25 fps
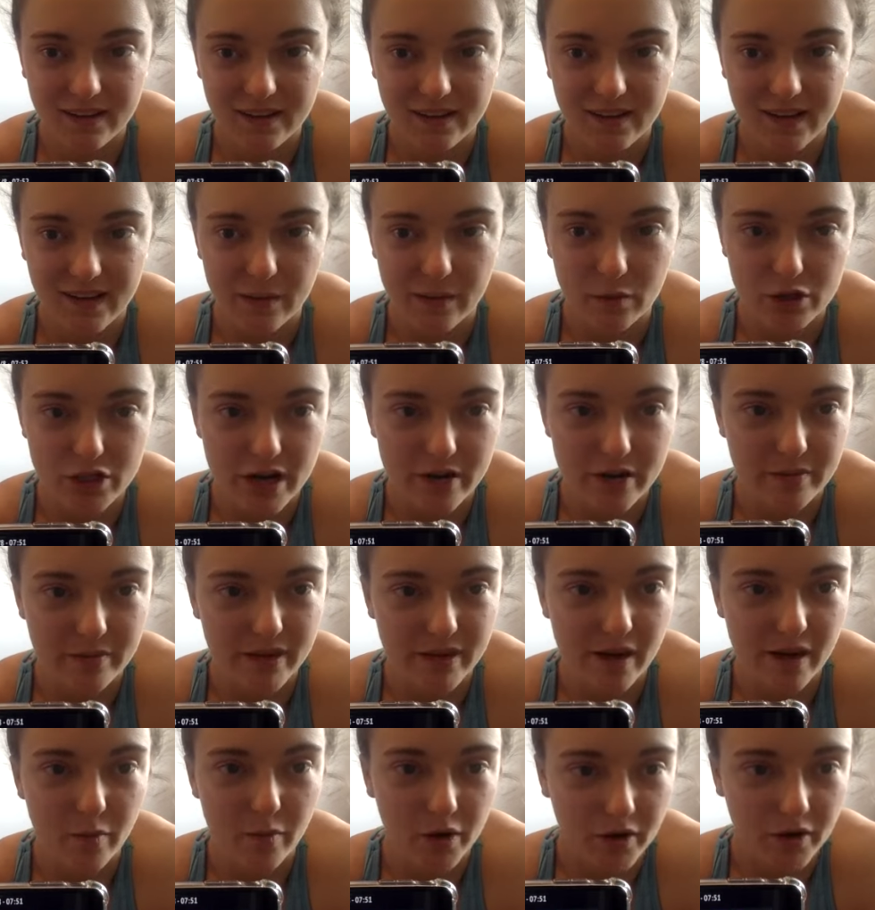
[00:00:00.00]
Come on, Jamie.
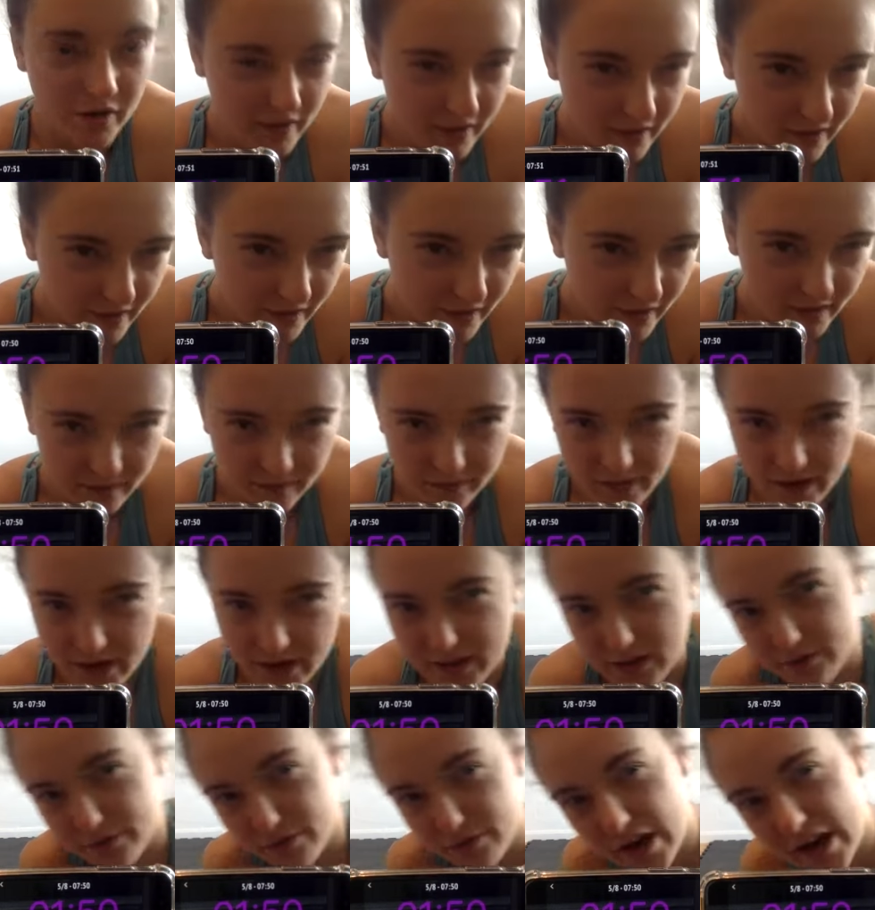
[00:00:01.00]
Come on.
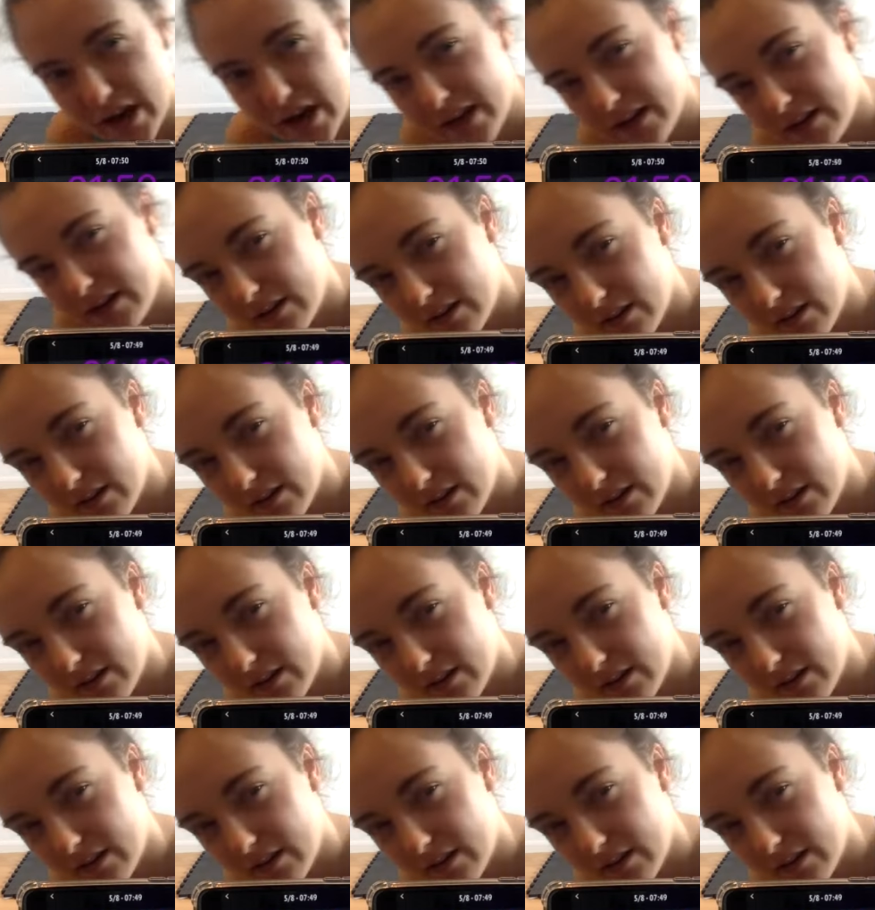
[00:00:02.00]
Nice, Fran.